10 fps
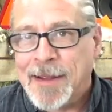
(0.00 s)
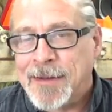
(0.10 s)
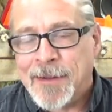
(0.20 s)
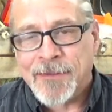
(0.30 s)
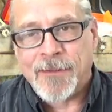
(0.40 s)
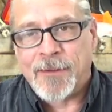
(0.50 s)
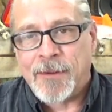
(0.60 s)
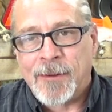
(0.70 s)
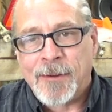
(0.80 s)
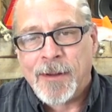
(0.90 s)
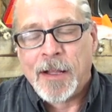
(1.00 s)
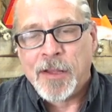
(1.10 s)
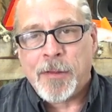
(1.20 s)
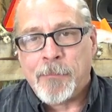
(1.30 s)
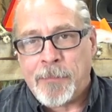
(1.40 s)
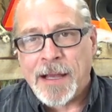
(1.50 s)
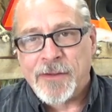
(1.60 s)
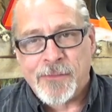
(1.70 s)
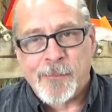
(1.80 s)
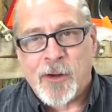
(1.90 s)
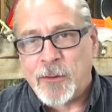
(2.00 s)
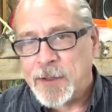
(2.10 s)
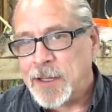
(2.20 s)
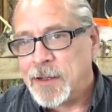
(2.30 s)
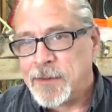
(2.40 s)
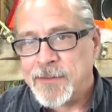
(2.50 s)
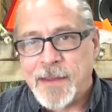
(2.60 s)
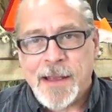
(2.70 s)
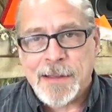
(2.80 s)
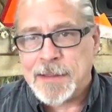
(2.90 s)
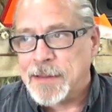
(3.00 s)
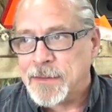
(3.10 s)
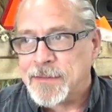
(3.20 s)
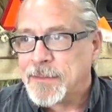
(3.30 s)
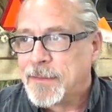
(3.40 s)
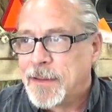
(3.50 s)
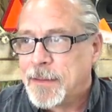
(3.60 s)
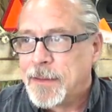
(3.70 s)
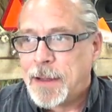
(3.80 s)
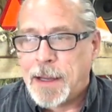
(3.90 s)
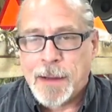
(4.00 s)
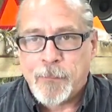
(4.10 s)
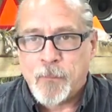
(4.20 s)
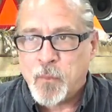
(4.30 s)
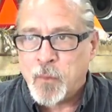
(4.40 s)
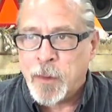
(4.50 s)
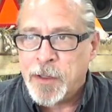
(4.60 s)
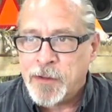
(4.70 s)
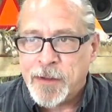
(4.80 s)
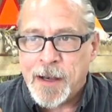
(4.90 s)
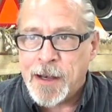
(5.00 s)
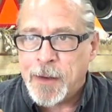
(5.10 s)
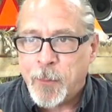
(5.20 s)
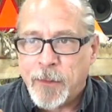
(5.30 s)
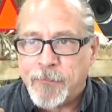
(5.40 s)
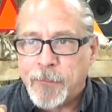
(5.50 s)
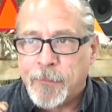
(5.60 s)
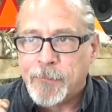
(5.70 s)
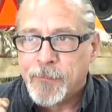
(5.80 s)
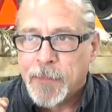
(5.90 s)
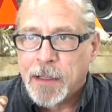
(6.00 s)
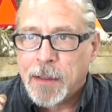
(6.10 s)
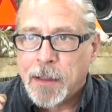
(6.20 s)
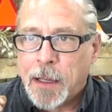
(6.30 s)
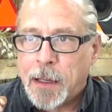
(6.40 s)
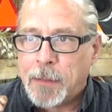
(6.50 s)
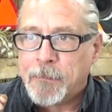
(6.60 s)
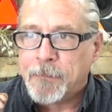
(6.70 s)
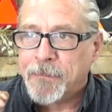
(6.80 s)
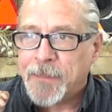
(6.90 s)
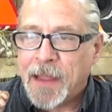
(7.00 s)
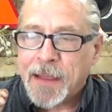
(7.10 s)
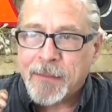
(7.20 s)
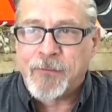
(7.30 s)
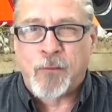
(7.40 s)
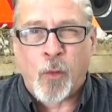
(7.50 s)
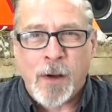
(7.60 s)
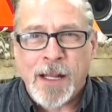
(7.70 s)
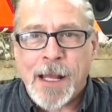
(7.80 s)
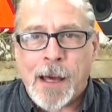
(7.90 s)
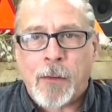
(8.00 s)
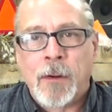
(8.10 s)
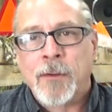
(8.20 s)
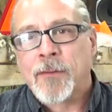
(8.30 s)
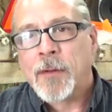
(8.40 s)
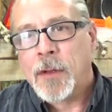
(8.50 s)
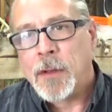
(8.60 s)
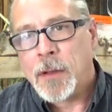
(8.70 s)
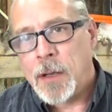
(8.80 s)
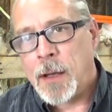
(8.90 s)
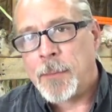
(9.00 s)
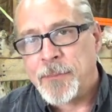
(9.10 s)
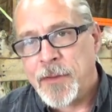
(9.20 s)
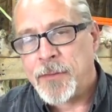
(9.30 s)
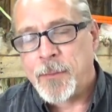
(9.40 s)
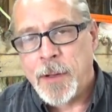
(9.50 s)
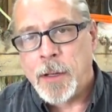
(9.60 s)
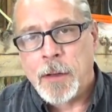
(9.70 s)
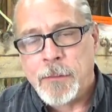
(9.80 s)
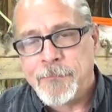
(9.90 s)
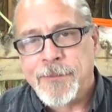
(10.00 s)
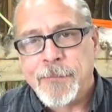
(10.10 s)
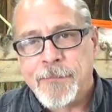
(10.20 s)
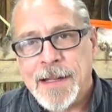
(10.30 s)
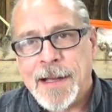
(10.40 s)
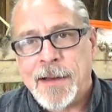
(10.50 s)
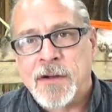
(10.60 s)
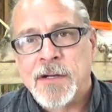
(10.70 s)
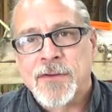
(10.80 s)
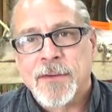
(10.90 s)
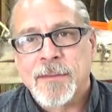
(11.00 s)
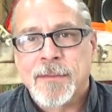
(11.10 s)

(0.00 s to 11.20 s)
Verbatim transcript: It doesn't hurt. You can buy smaller kits. the egg kits um, ranging anywhere from um, I think forty dollars up to three hundred and fifty dollars.